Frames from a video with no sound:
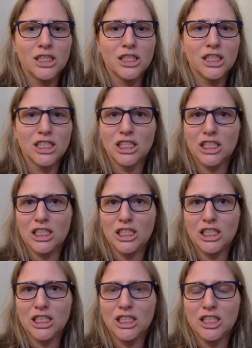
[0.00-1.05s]
like that,
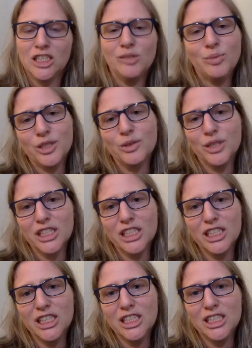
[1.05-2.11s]
but
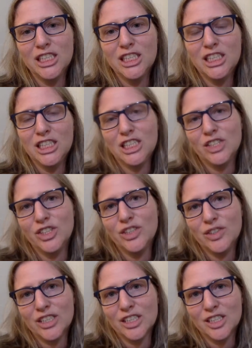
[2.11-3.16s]
really, you don't do
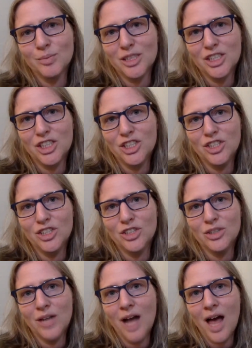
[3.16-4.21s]
this as much. You
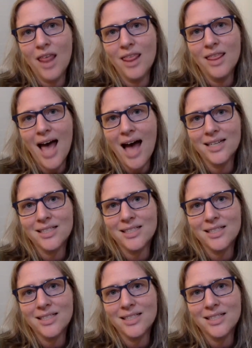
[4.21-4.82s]
do that.